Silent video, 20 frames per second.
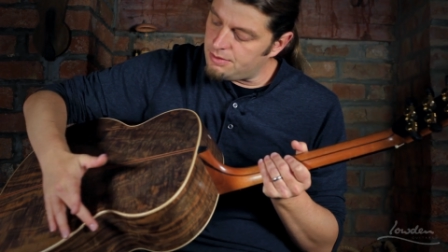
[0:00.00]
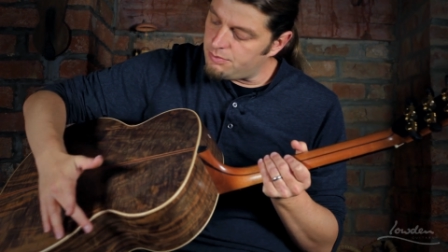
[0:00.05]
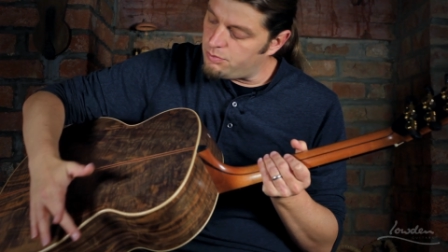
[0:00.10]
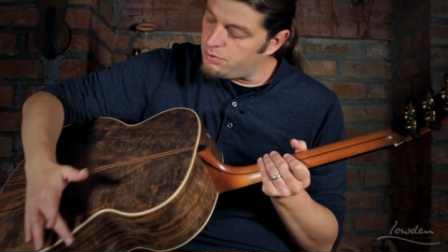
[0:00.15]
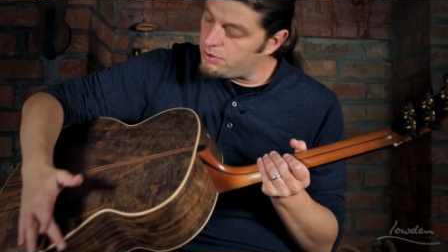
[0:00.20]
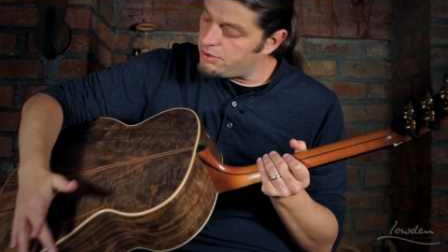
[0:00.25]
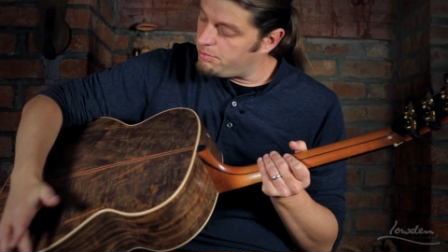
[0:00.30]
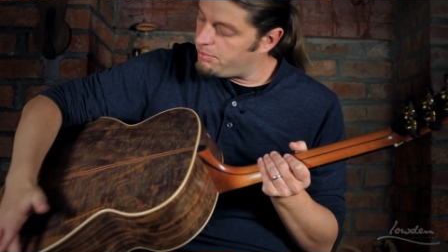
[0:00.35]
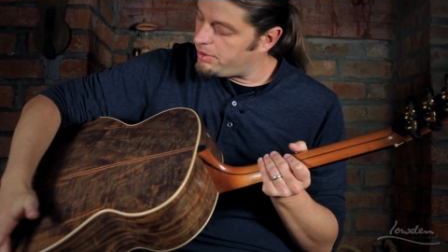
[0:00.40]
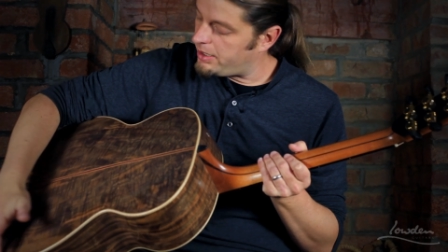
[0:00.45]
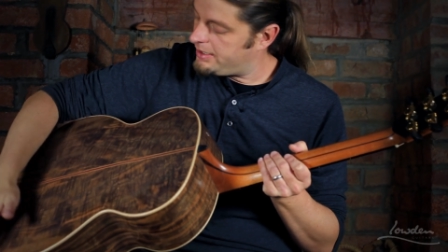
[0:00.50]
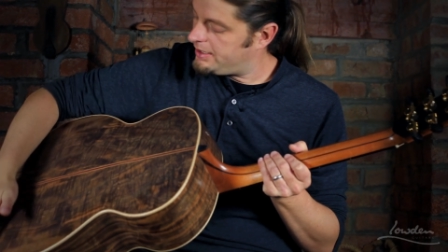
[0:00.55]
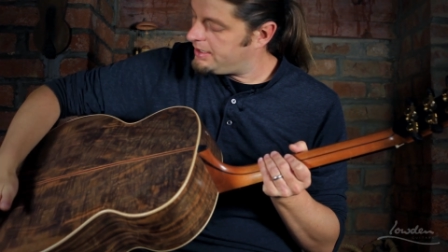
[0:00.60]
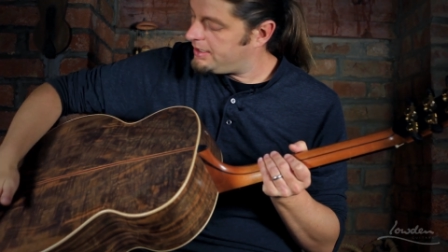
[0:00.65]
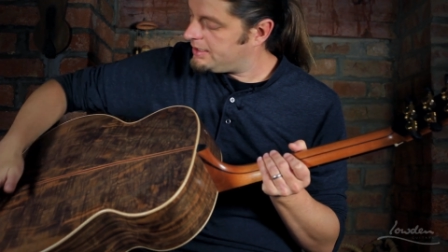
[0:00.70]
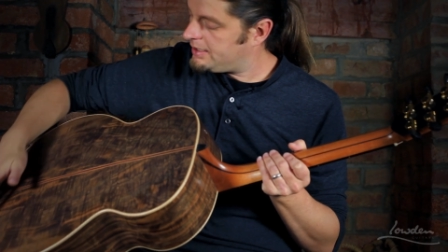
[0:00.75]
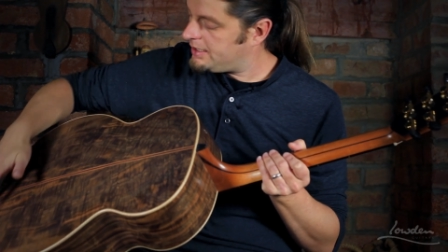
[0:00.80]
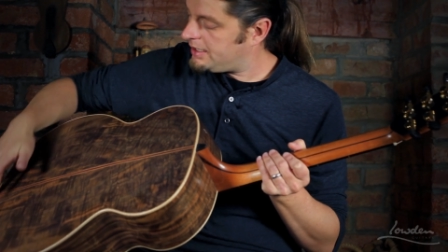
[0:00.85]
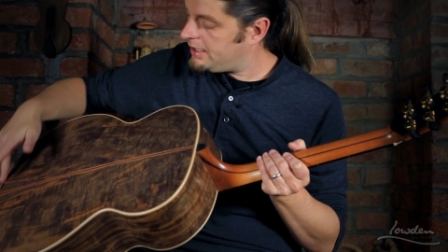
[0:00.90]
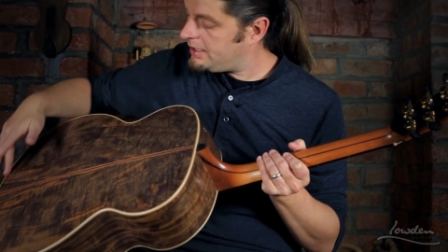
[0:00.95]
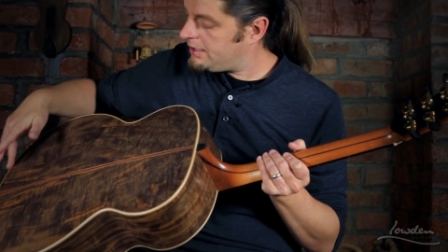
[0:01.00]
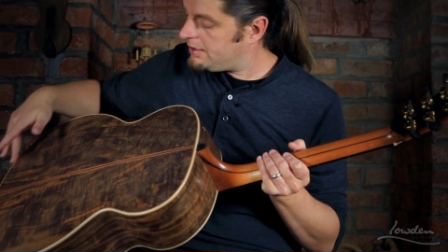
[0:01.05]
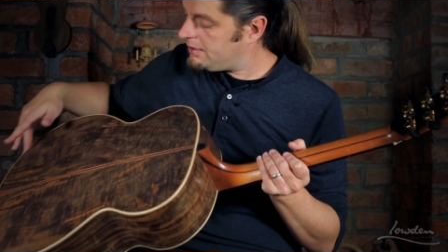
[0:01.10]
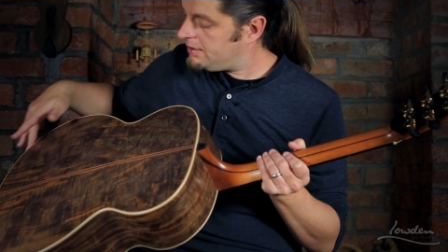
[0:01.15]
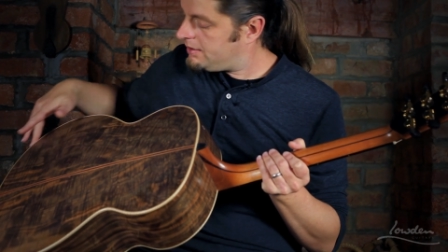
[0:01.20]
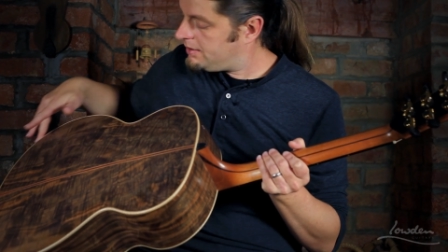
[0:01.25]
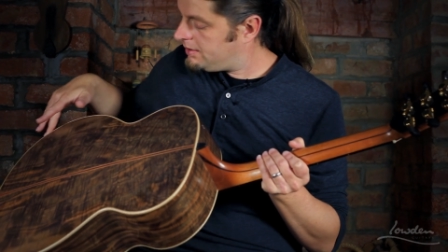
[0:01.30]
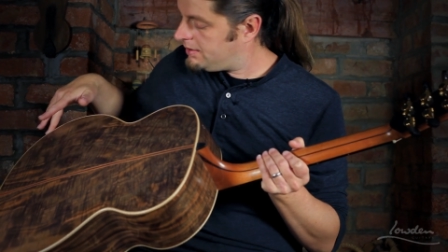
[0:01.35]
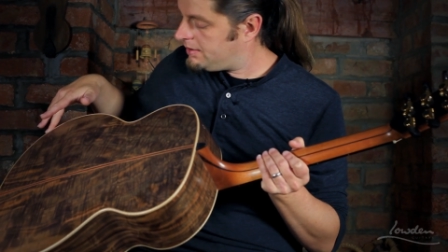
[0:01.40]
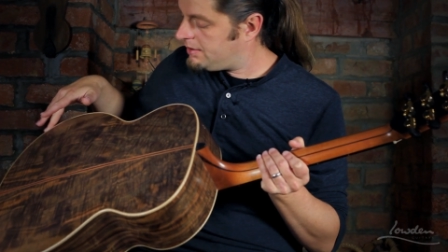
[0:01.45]
wood bindings
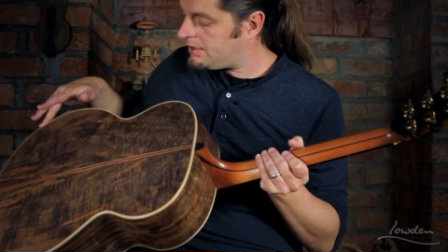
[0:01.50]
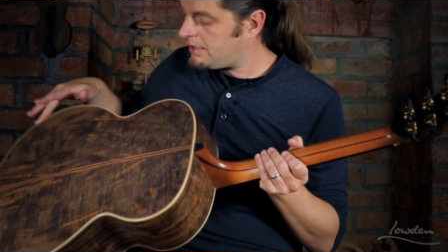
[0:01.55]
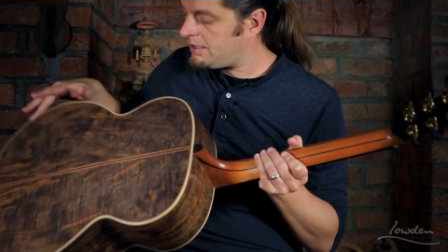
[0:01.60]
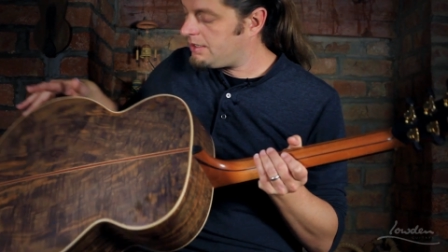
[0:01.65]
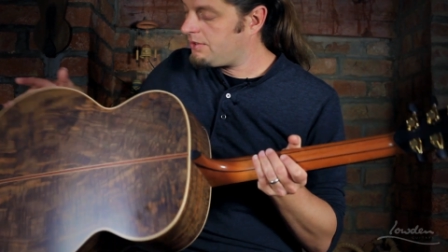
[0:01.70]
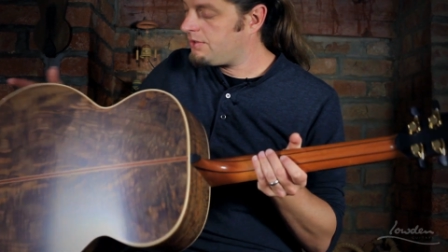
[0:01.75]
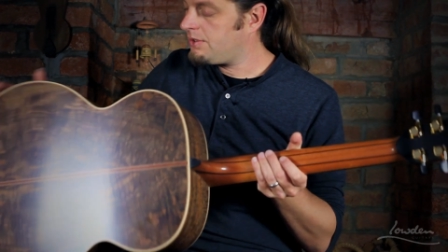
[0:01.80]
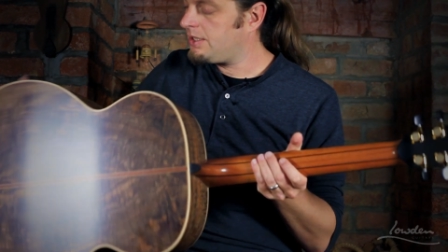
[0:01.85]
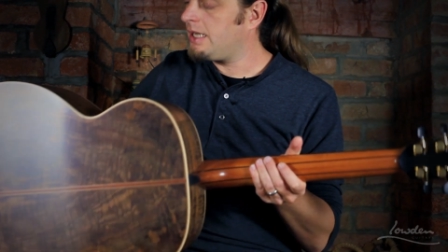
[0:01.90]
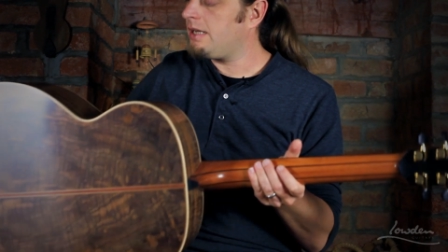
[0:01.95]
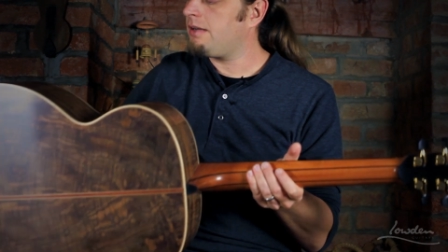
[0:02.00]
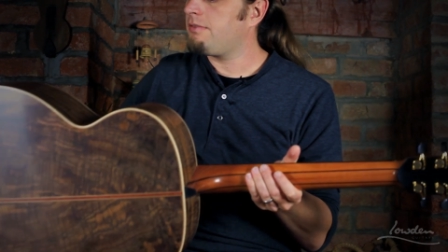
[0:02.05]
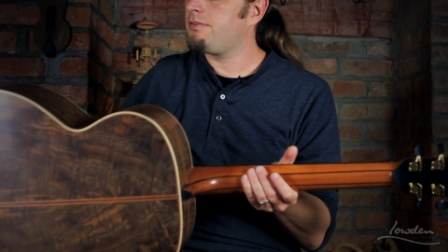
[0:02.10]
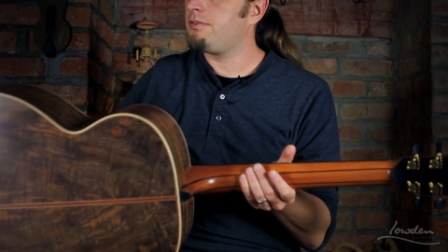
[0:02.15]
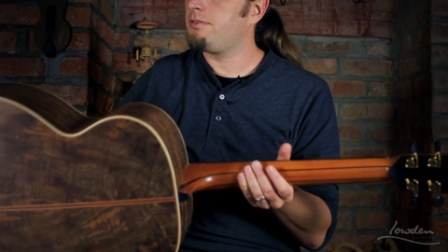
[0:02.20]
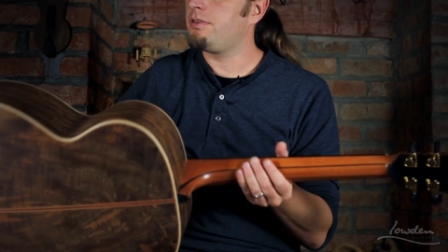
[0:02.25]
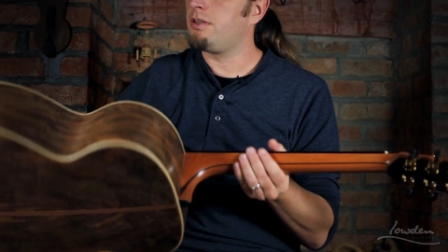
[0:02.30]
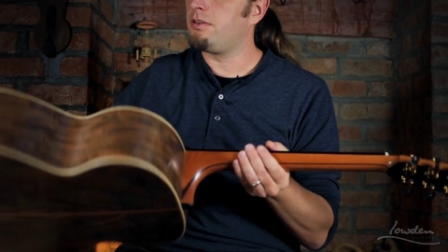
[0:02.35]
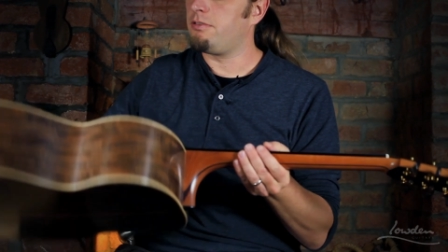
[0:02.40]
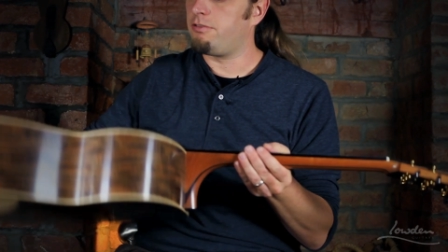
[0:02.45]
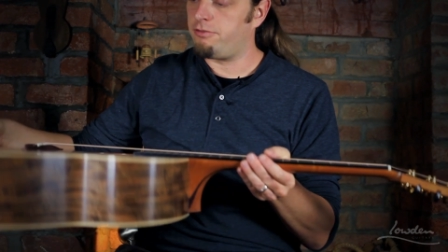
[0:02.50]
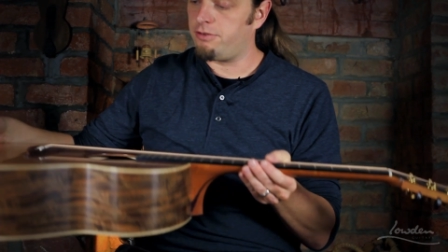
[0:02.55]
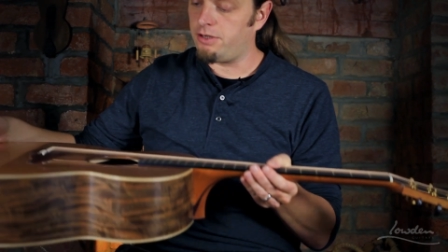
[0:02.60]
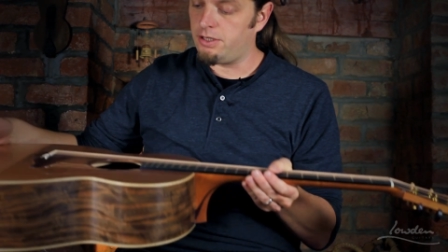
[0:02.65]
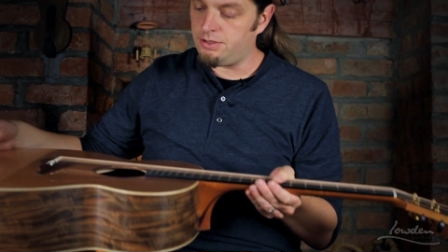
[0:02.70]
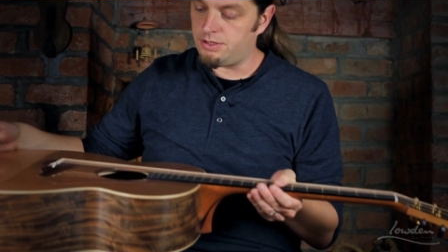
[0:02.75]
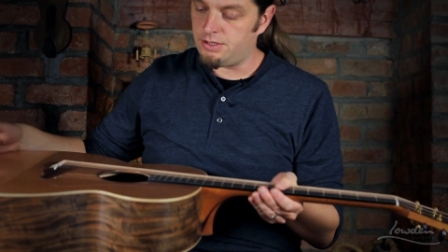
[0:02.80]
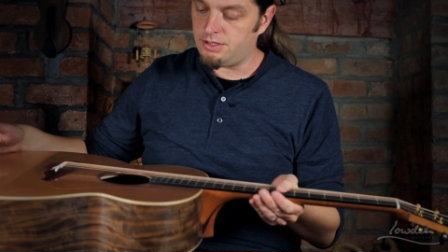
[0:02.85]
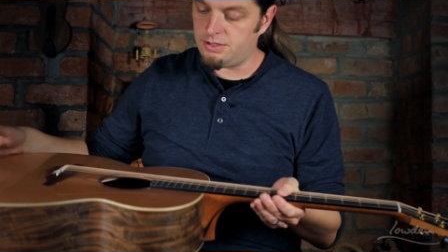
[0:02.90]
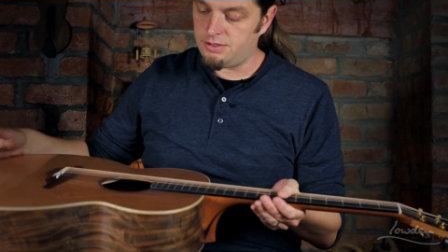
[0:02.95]
here that you'd have in the
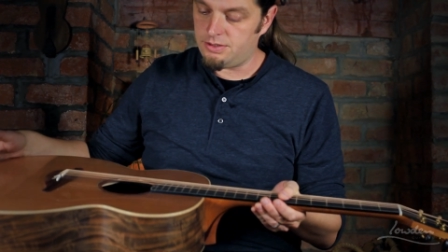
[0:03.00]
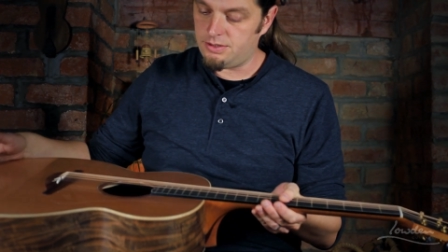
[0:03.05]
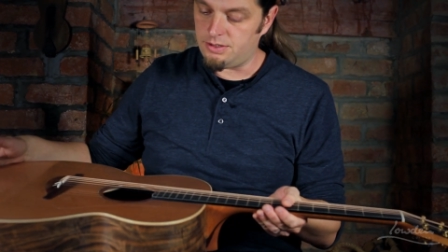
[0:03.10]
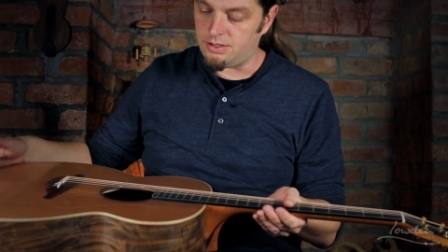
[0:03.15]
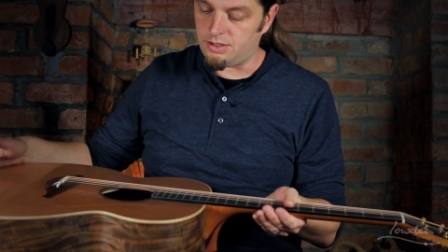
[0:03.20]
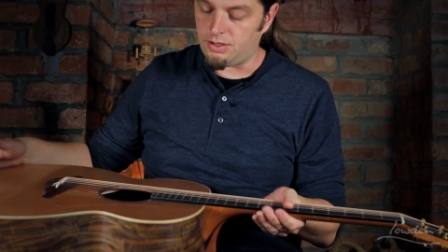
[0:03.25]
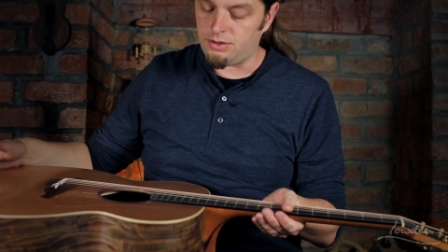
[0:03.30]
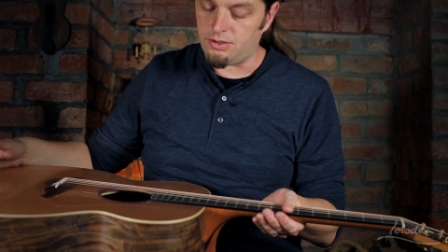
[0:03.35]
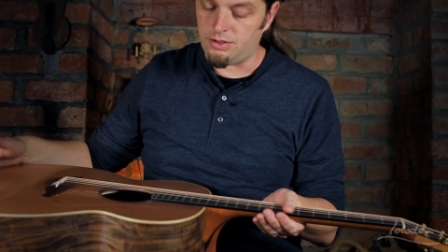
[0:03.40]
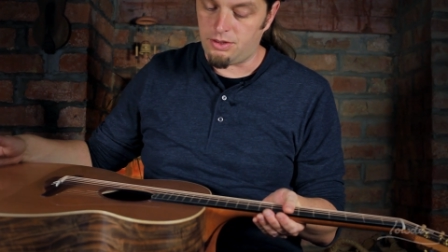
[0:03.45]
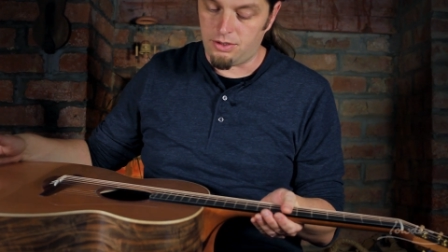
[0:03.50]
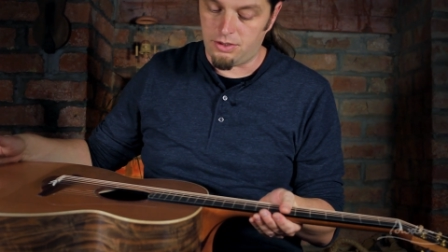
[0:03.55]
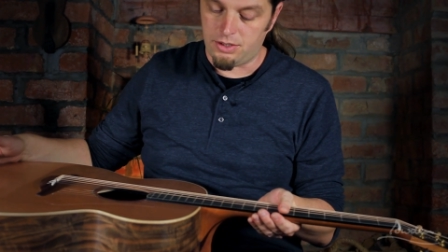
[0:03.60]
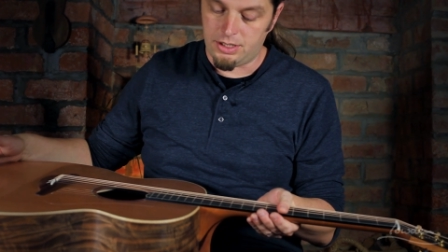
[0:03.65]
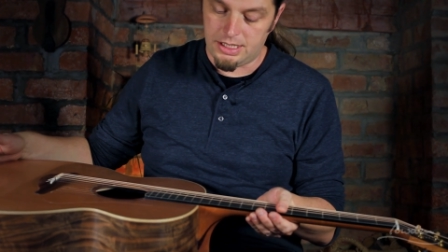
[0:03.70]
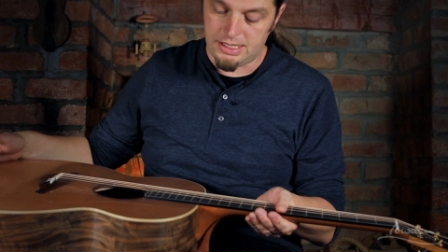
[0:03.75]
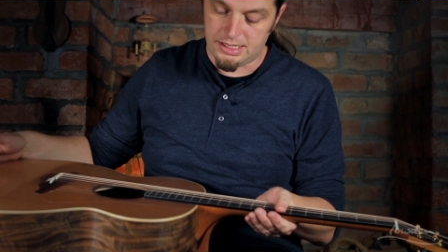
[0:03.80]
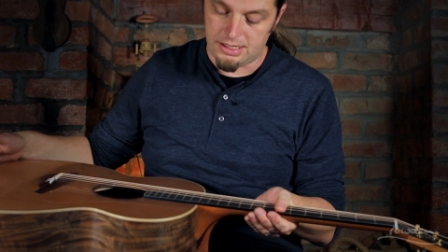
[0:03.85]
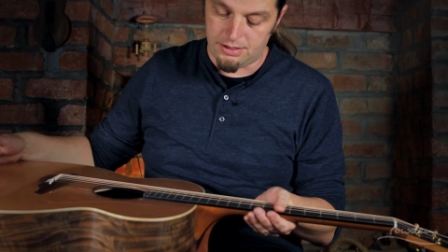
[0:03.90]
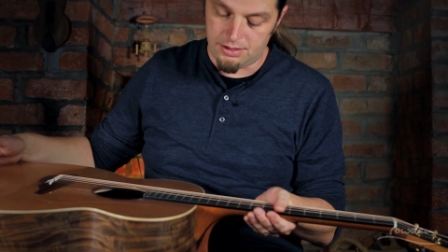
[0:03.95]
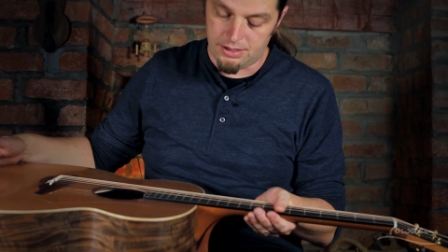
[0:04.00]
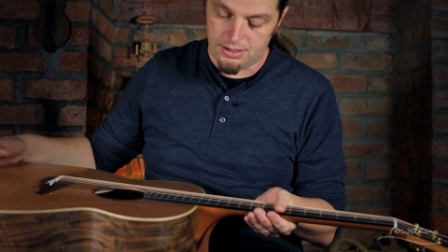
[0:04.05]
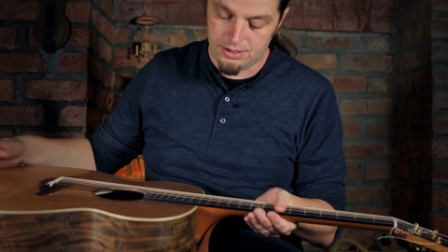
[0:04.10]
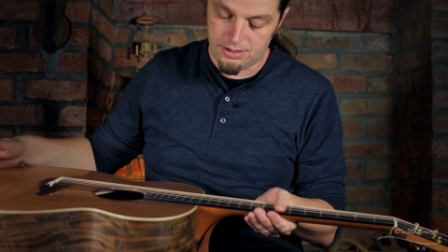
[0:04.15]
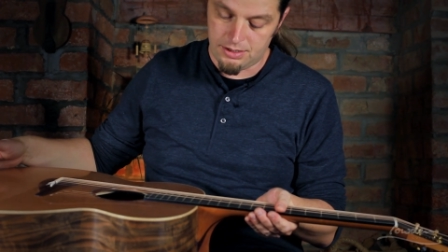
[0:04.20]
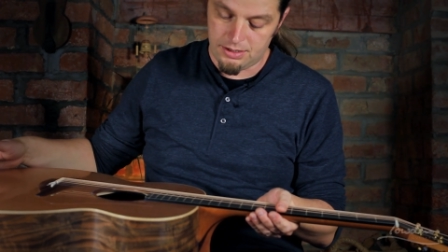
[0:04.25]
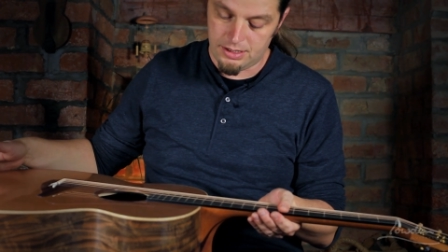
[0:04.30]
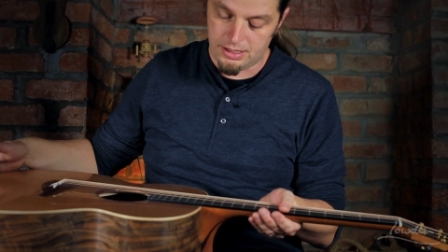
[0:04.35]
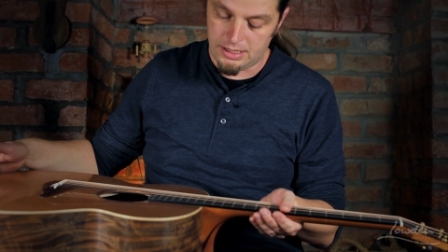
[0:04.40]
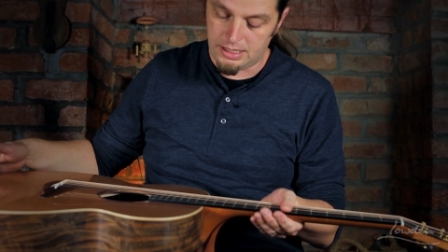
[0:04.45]
front on the 30 series